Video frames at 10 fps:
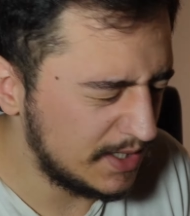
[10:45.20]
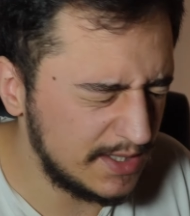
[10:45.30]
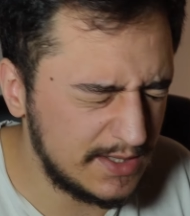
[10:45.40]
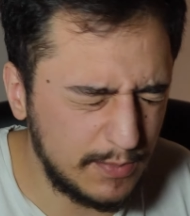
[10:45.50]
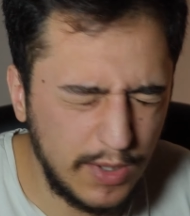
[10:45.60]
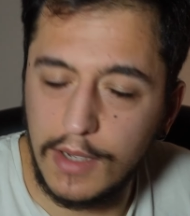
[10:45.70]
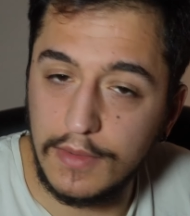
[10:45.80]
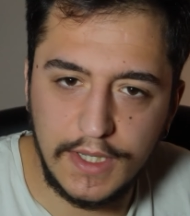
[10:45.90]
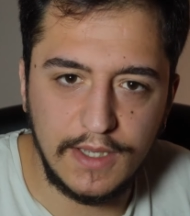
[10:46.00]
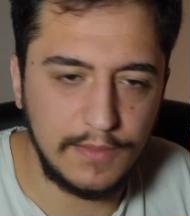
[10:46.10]
it's
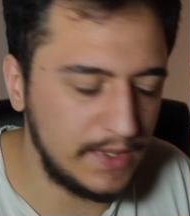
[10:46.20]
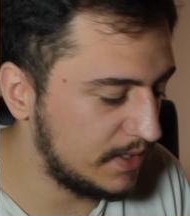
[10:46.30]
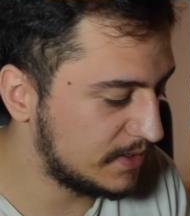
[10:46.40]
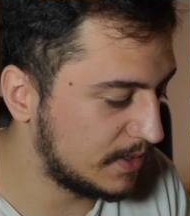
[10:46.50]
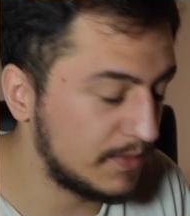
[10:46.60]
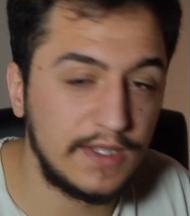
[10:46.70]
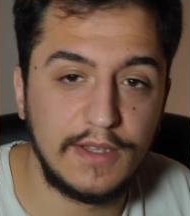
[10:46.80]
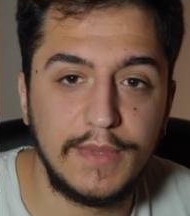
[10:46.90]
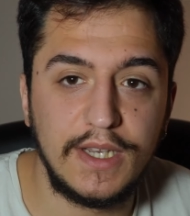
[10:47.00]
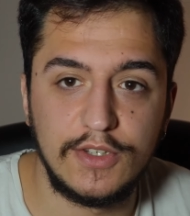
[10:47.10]
probably going to be something
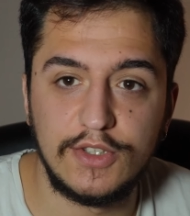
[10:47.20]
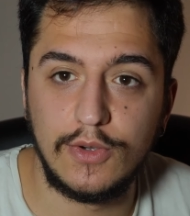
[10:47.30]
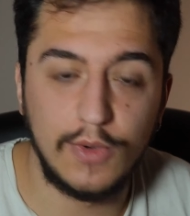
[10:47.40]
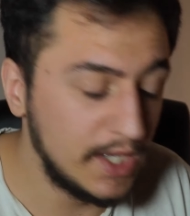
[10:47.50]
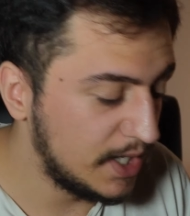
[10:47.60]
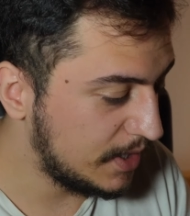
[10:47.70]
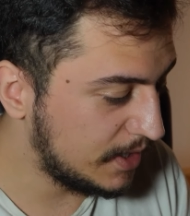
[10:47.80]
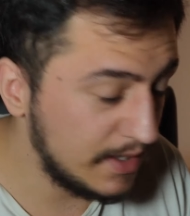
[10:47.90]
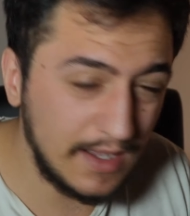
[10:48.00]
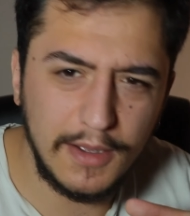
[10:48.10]
diminished. So
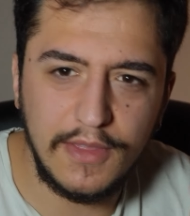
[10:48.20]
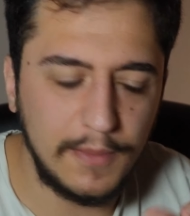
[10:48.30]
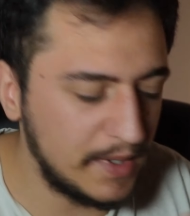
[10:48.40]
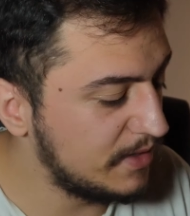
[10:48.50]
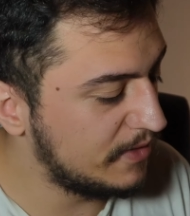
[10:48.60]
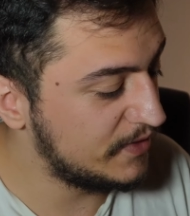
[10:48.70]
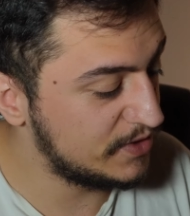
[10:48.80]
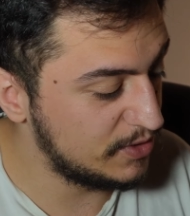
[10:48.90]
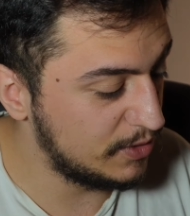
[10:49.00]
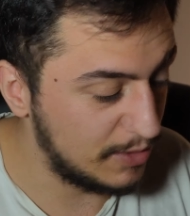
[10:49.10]
in the middle of the
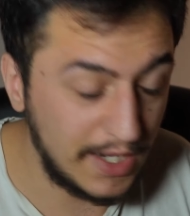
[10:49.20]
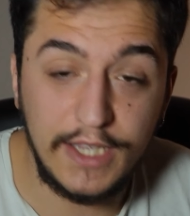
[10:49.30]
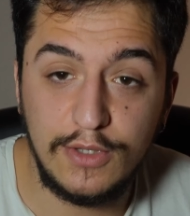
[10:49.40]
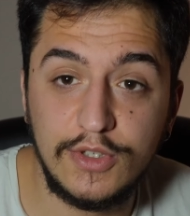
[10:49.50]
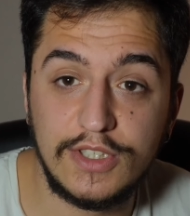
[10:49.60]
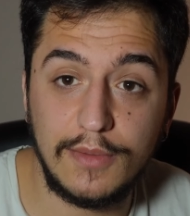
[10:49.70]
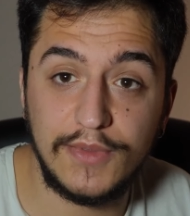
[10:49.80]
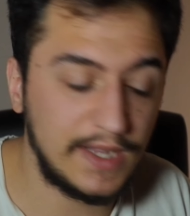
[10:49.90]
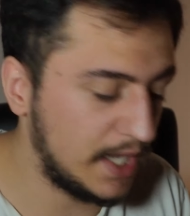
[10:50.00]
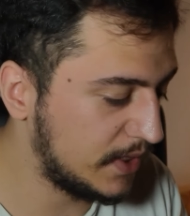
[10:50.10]
solo, I use
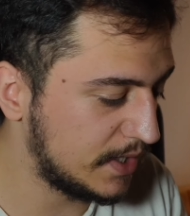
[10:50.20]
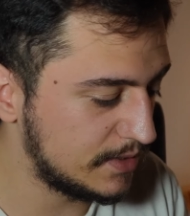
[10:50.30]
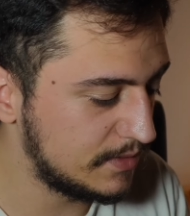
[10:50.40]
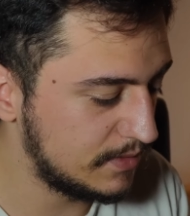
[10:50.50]
something like this.